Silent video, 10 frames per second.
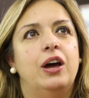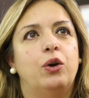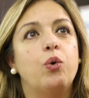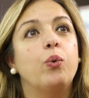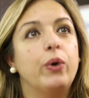a
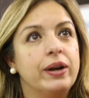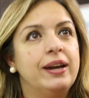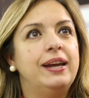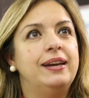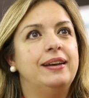
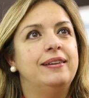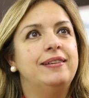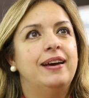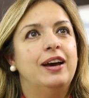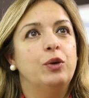
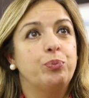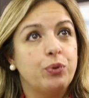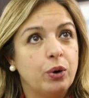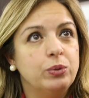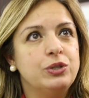coordinated
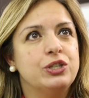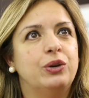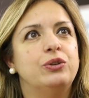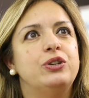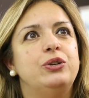approach
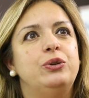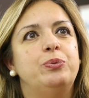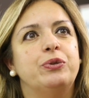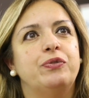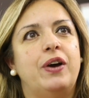
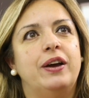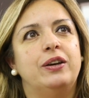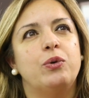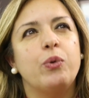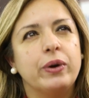to
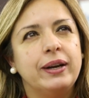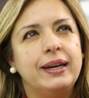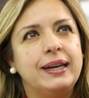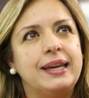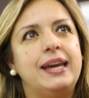provide
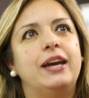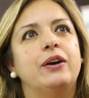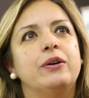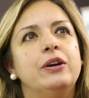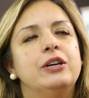coordinated
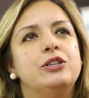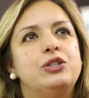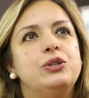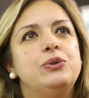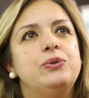care
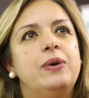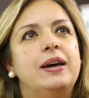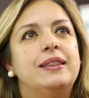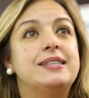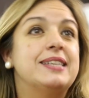to
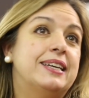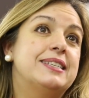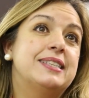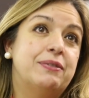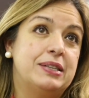the
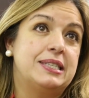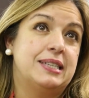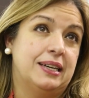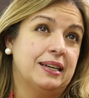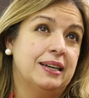sickest of the
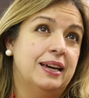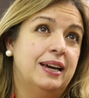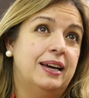sick,